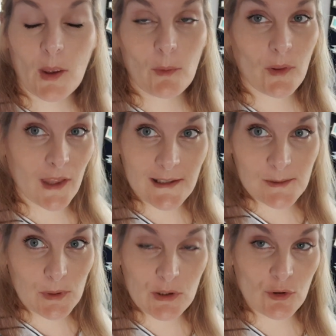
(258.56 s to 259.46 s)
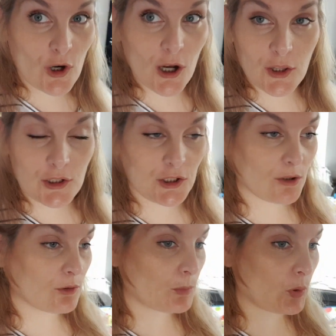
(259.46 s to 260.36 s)
Well, that's been a rather
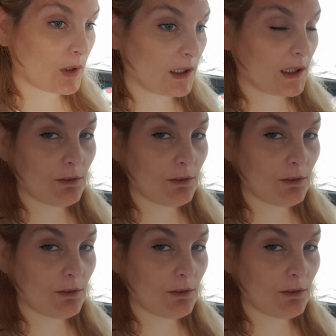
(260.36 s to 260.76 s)
chilled morning.